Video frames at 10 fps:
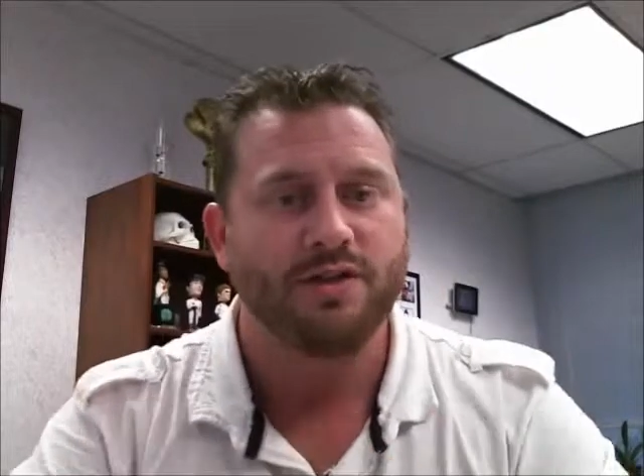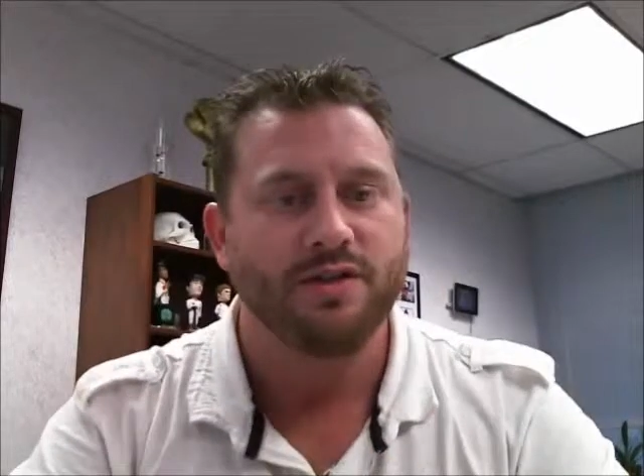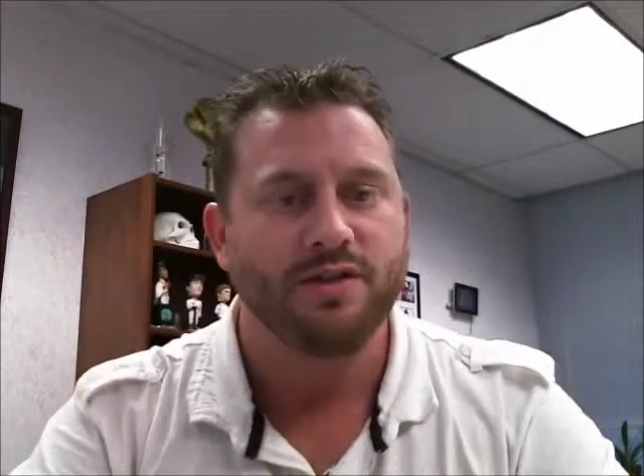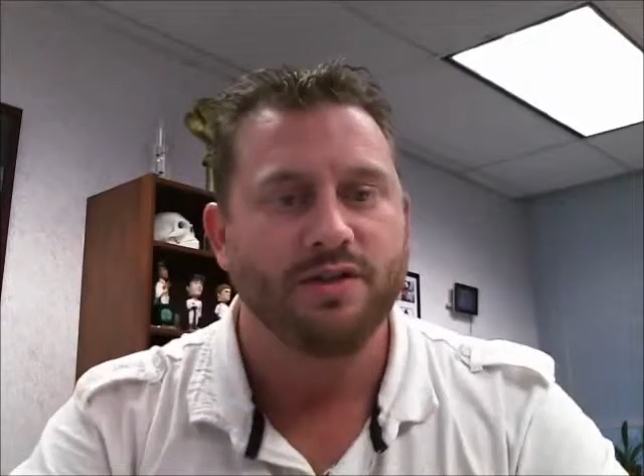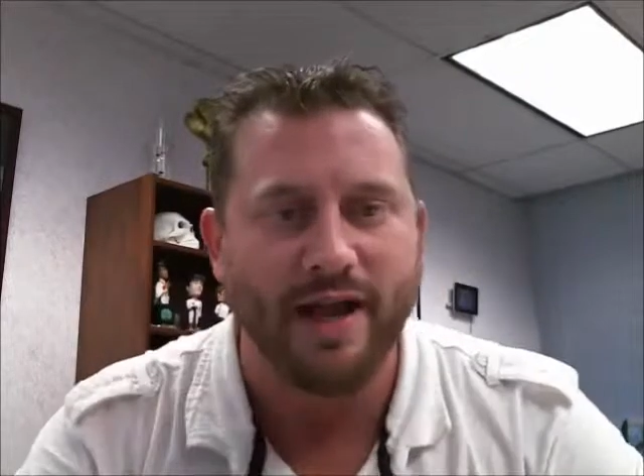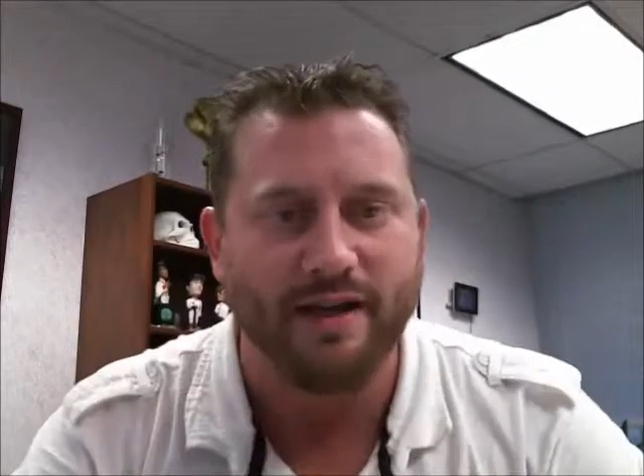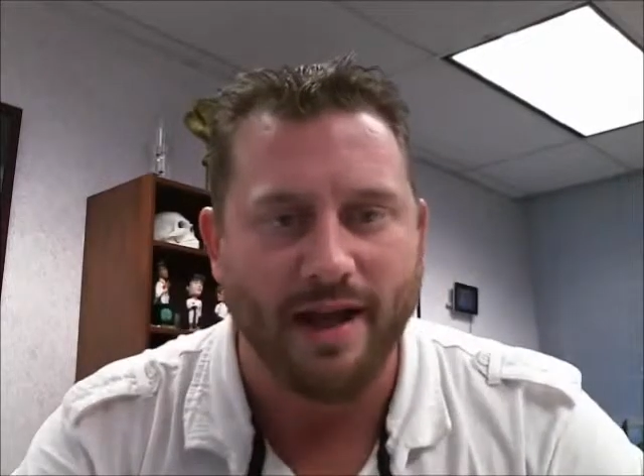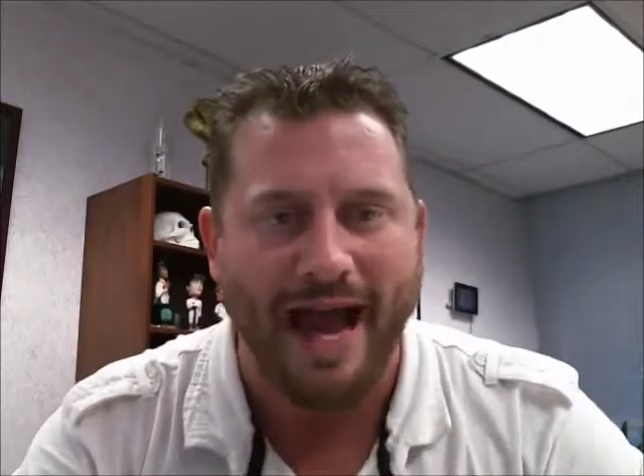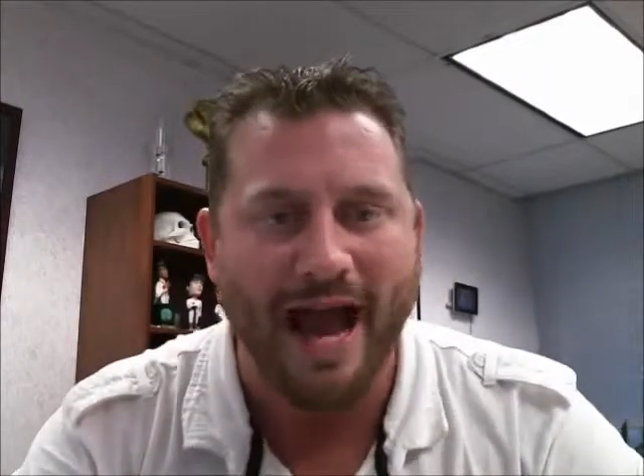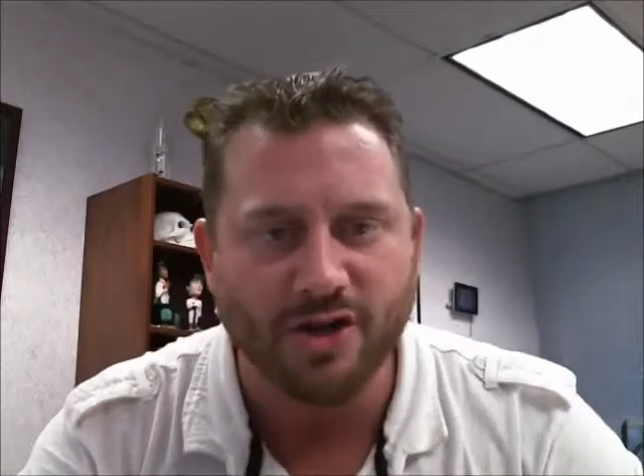to create
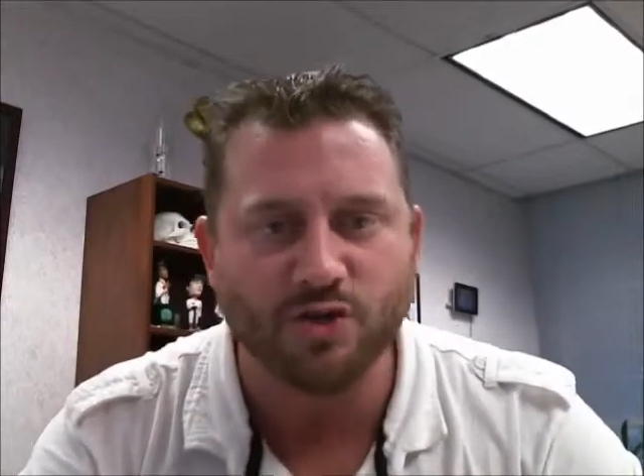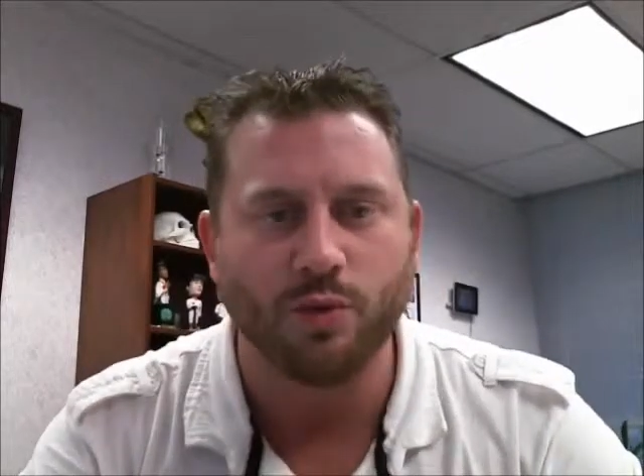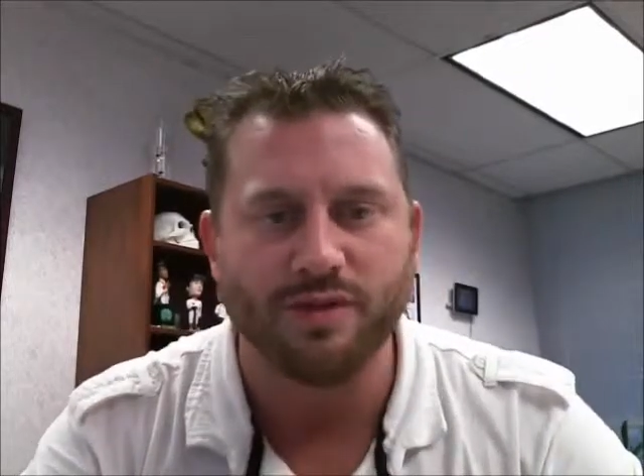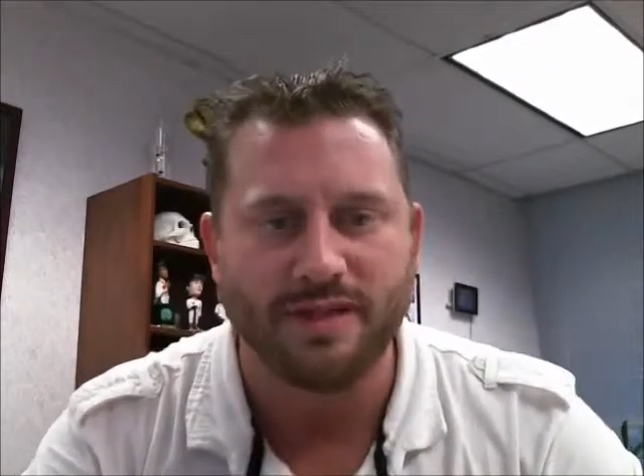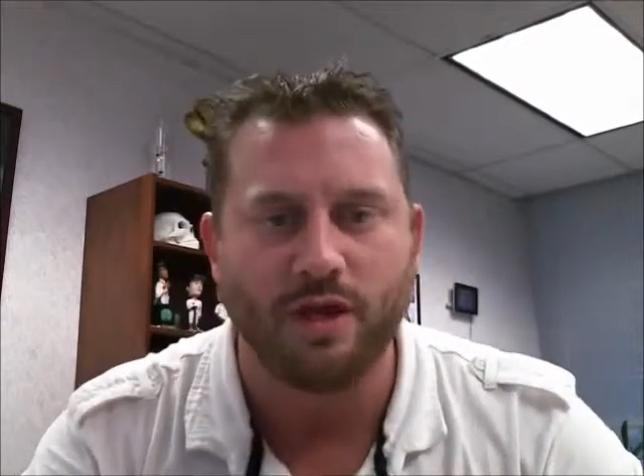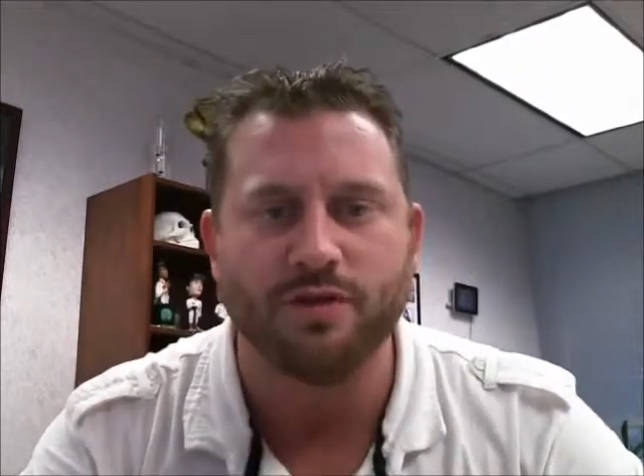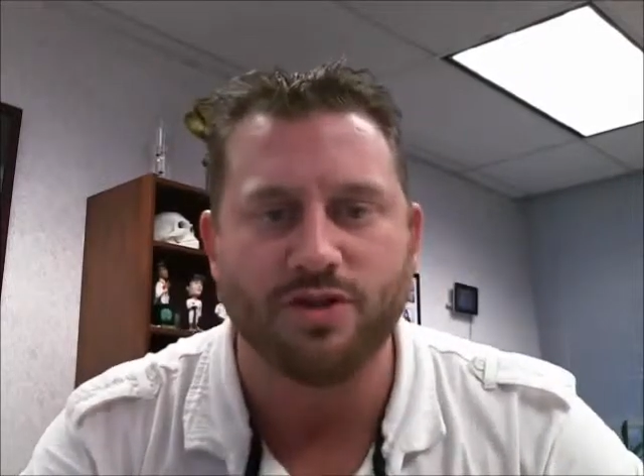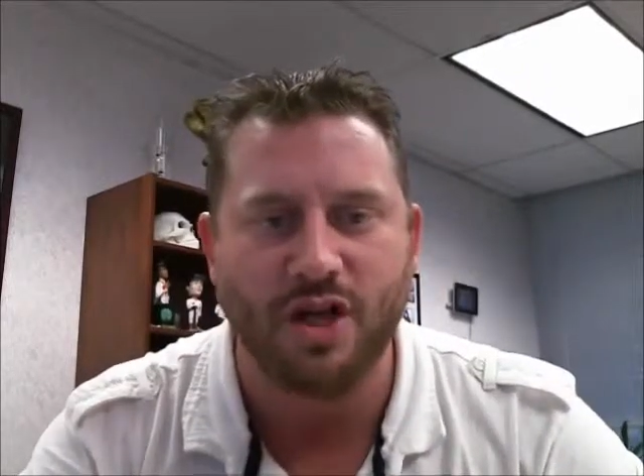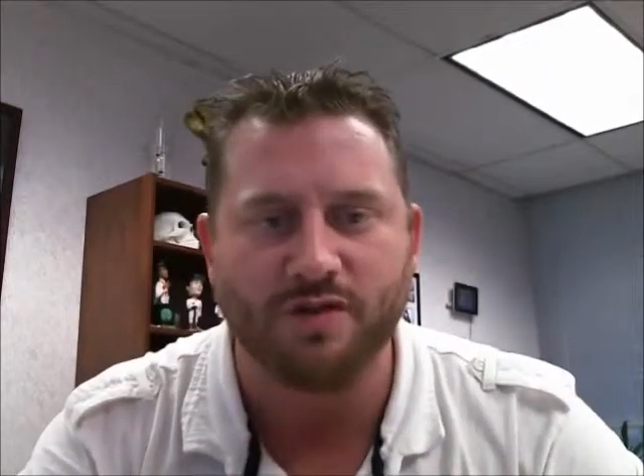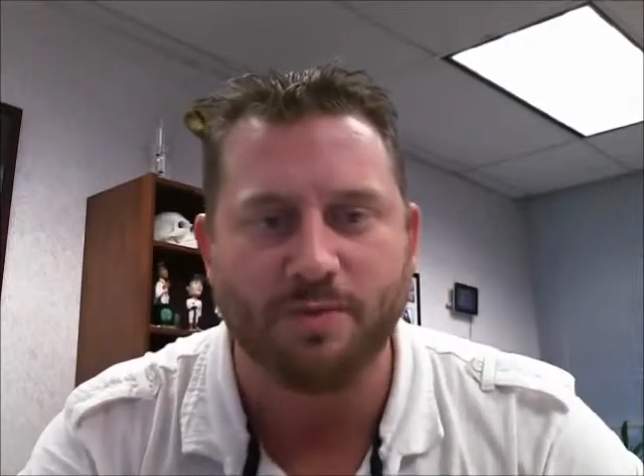actual
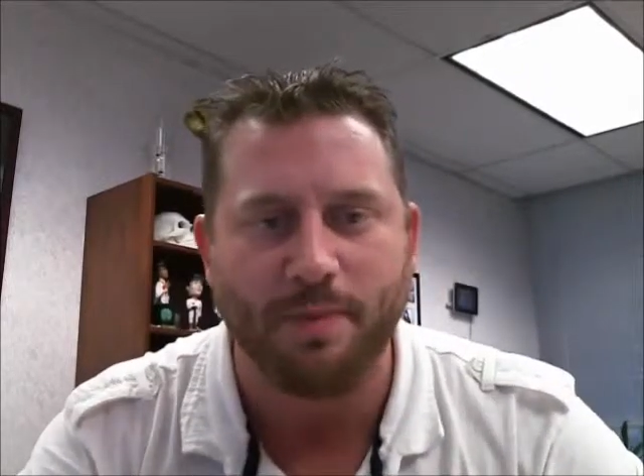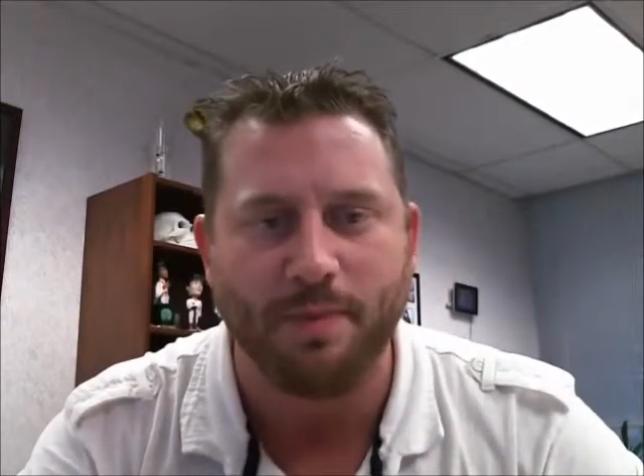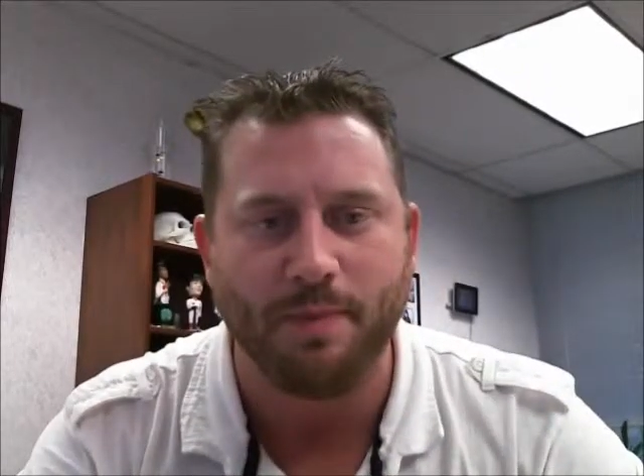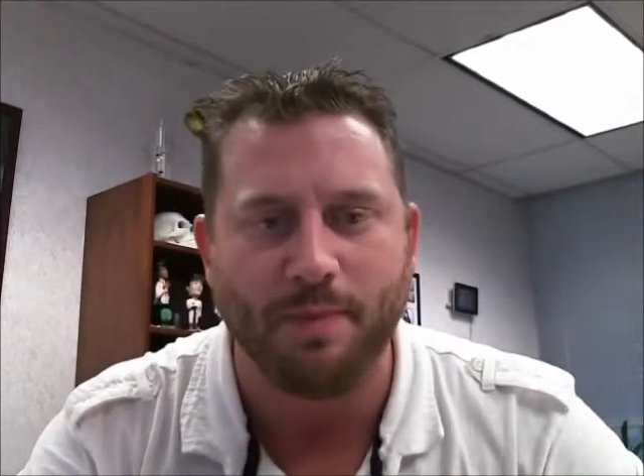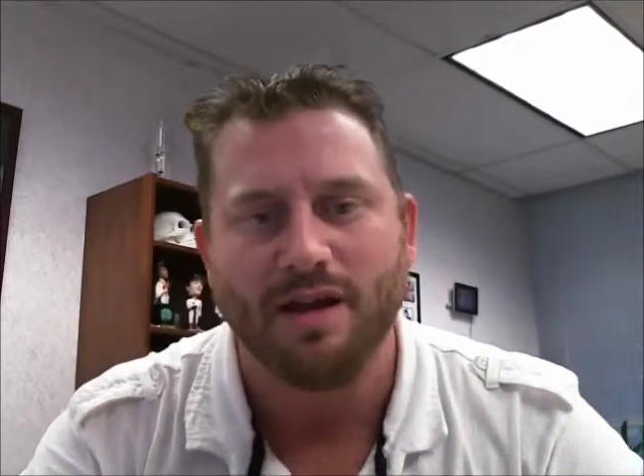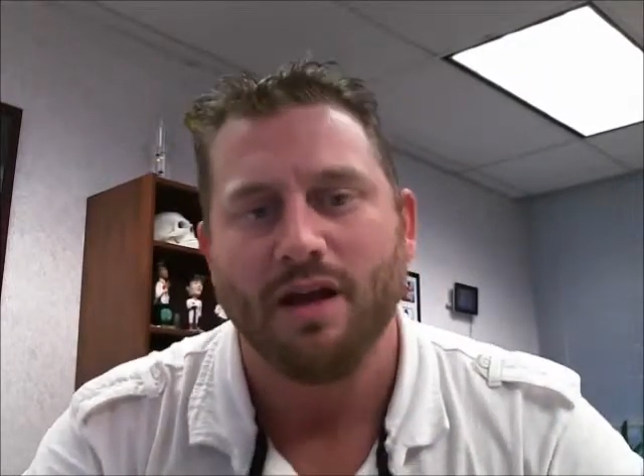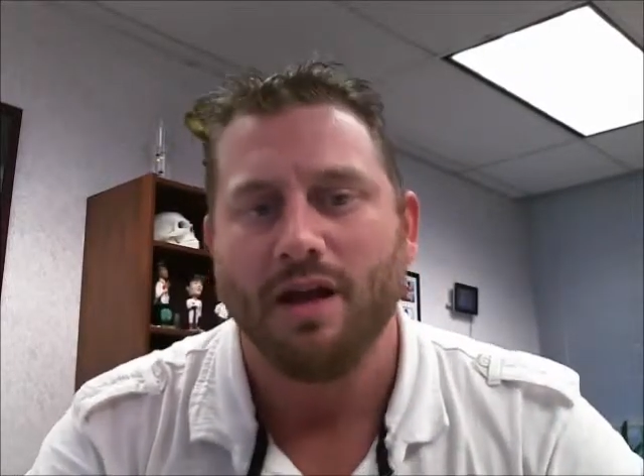shelf space